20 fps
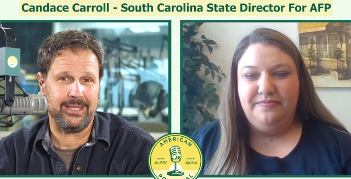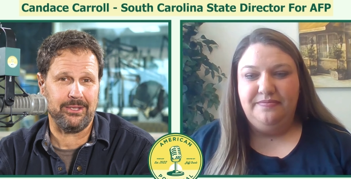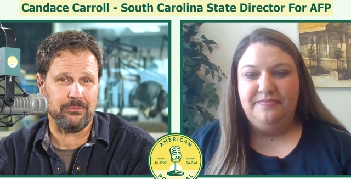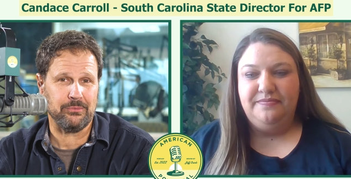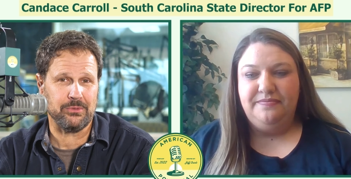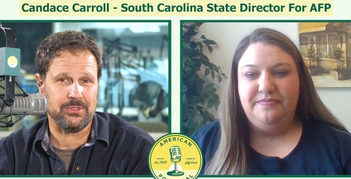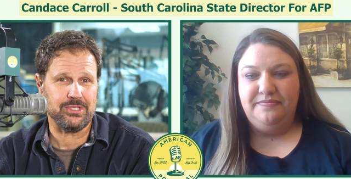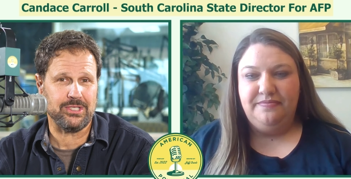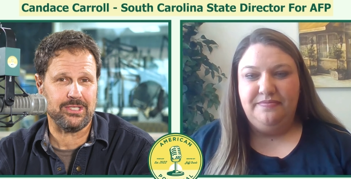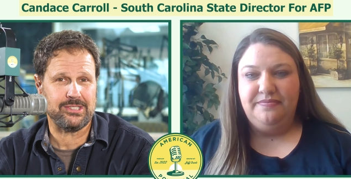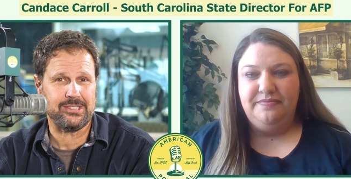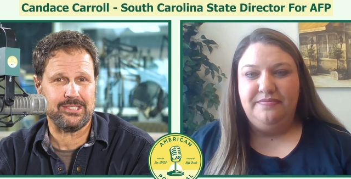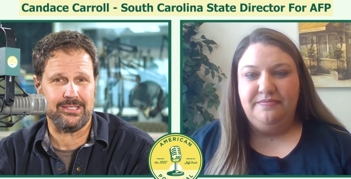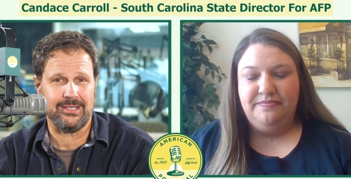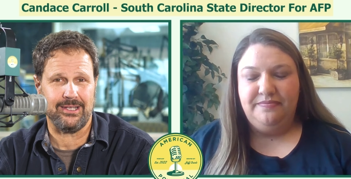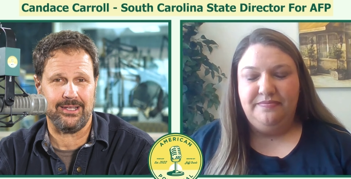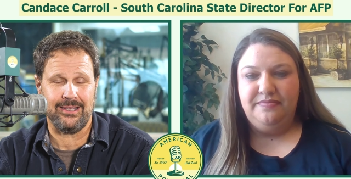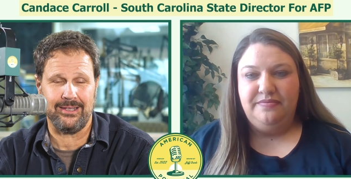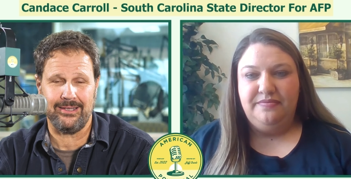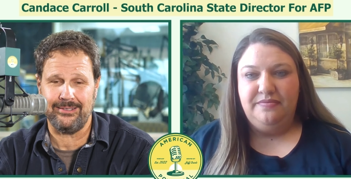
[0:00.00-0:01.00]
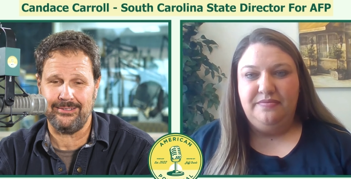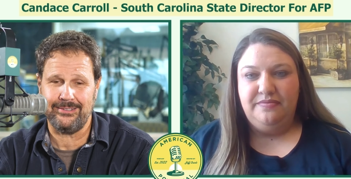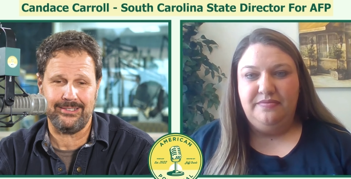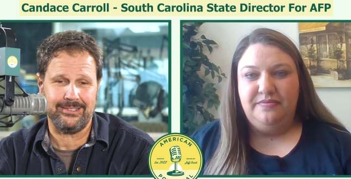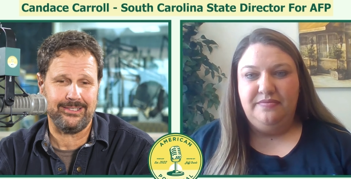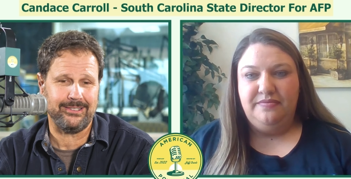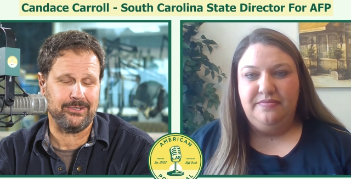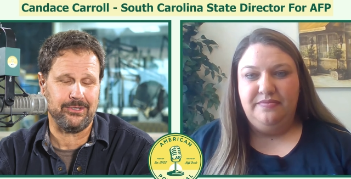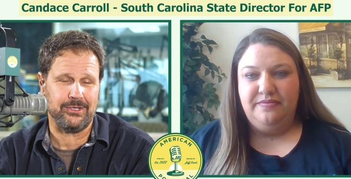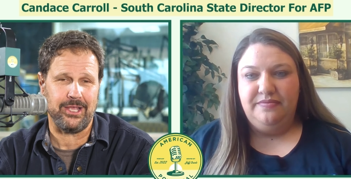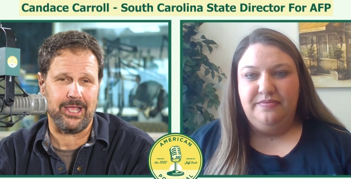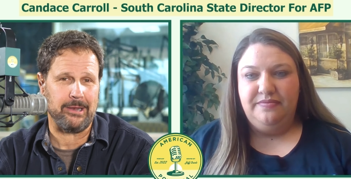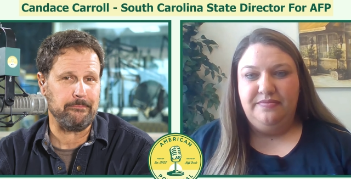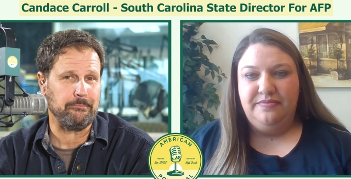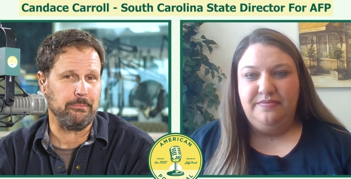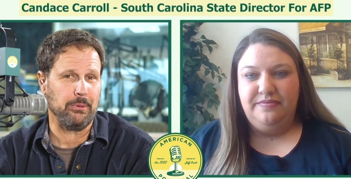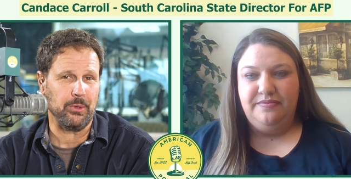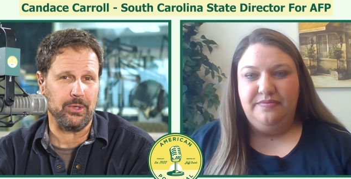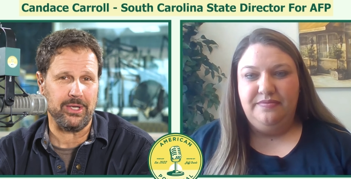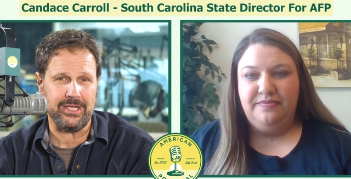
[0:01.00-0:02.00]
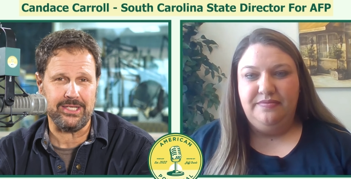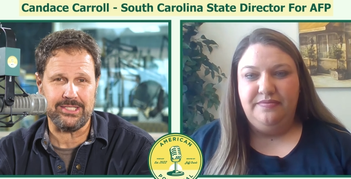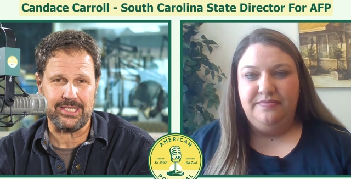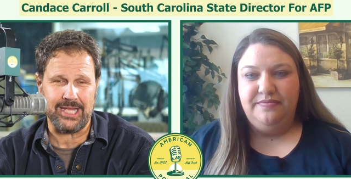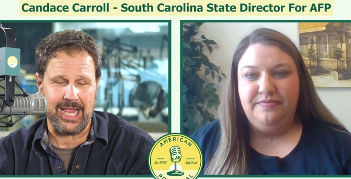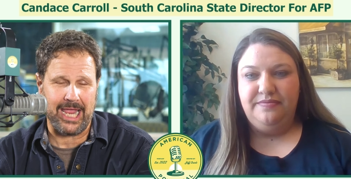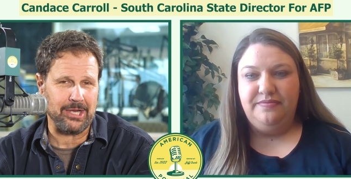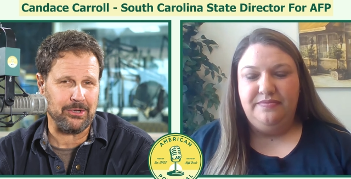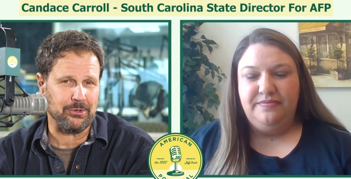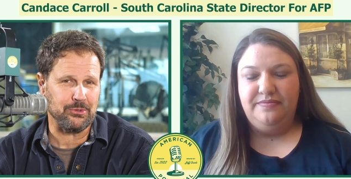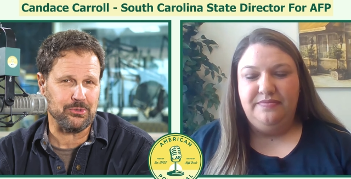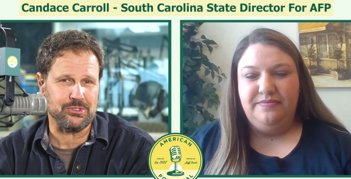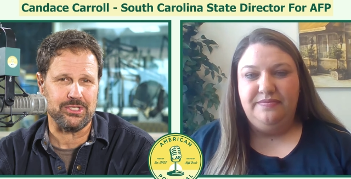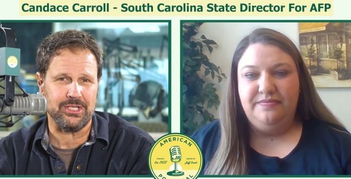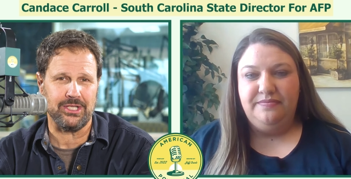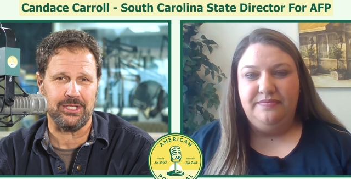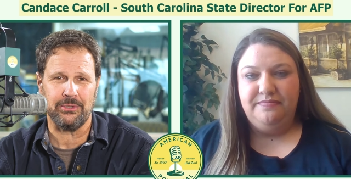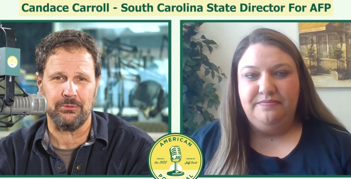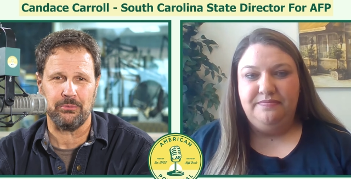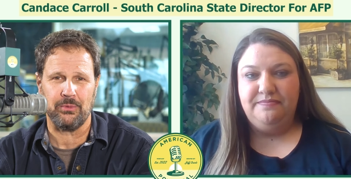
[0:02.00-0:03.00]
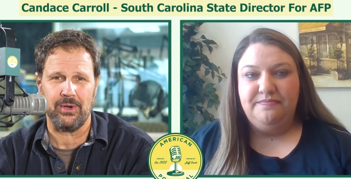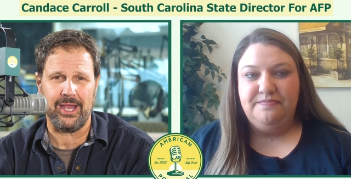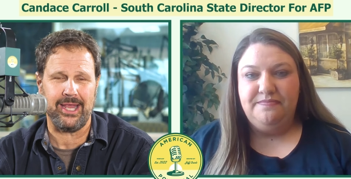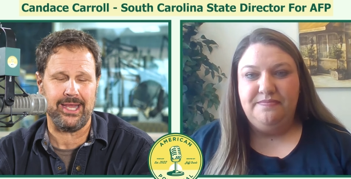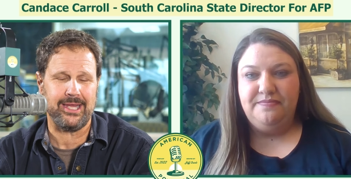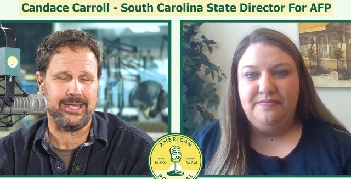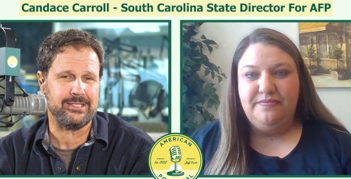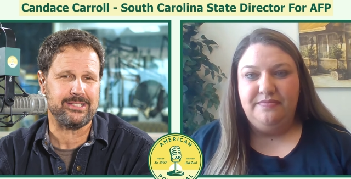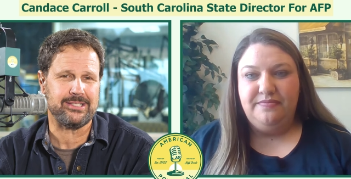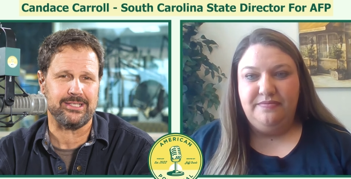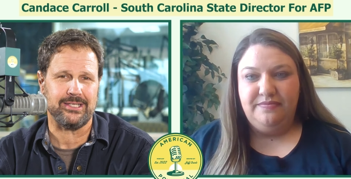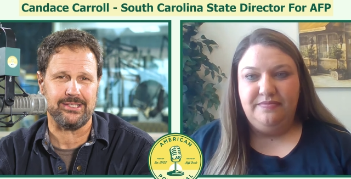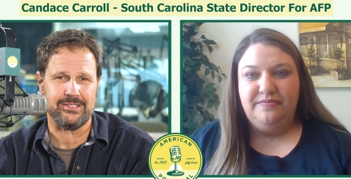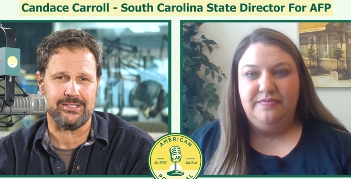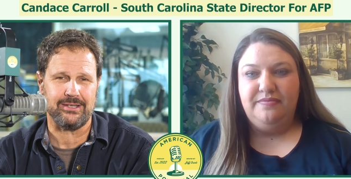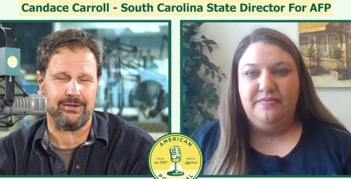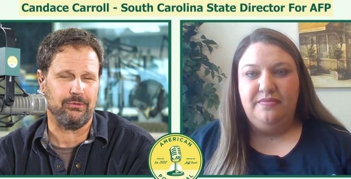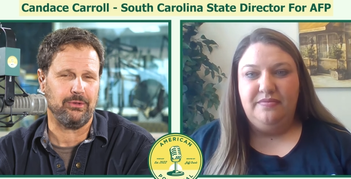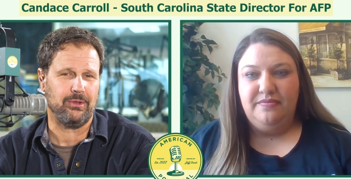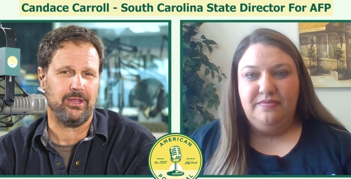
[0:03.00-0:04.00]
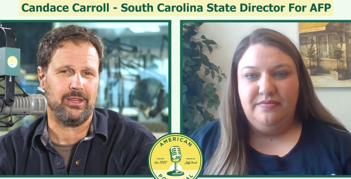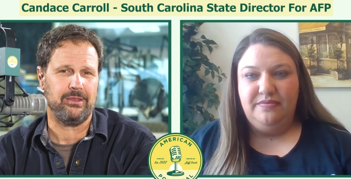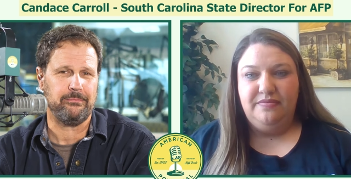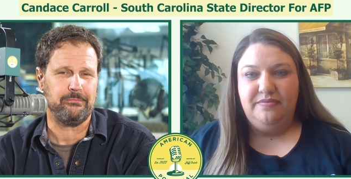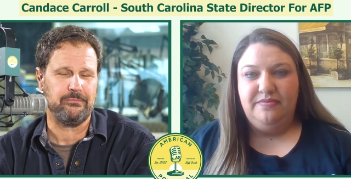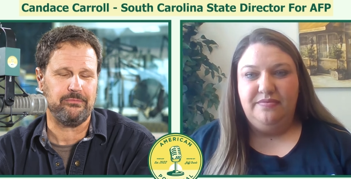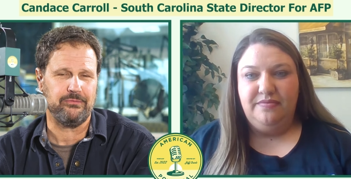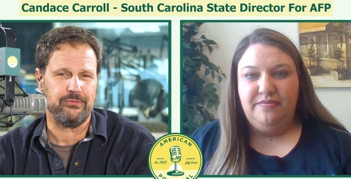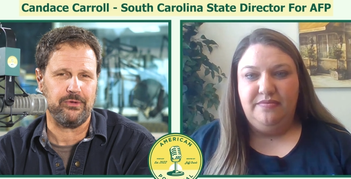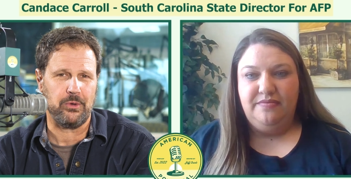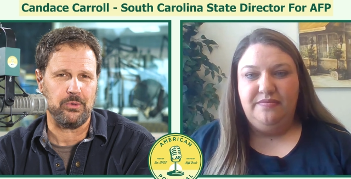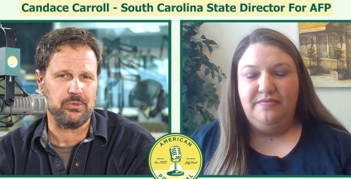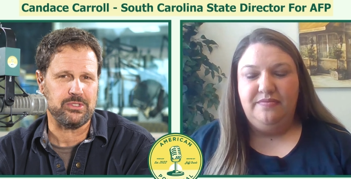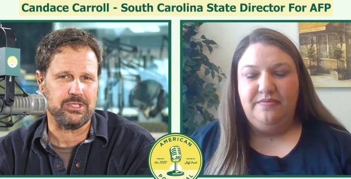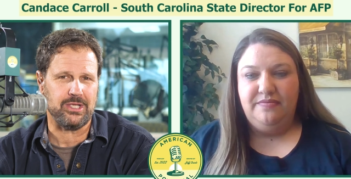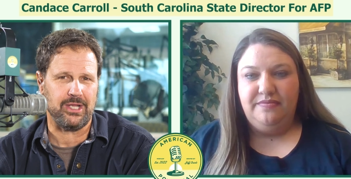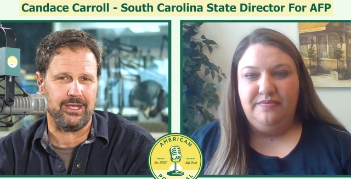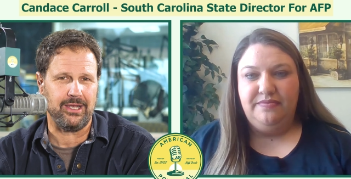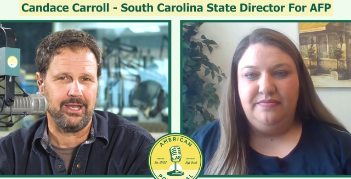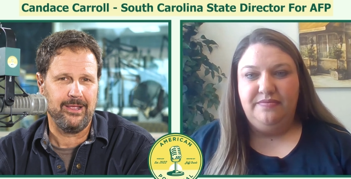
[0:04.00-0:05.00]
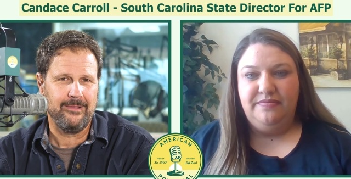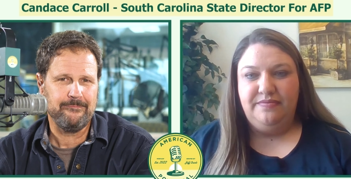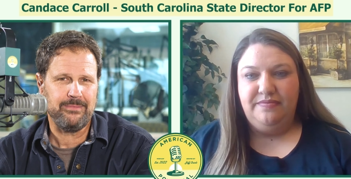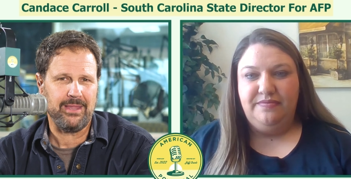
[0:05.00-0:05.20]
Speaker 1: They were just, you know, you had Bernie Sanders in the race and several other folks, and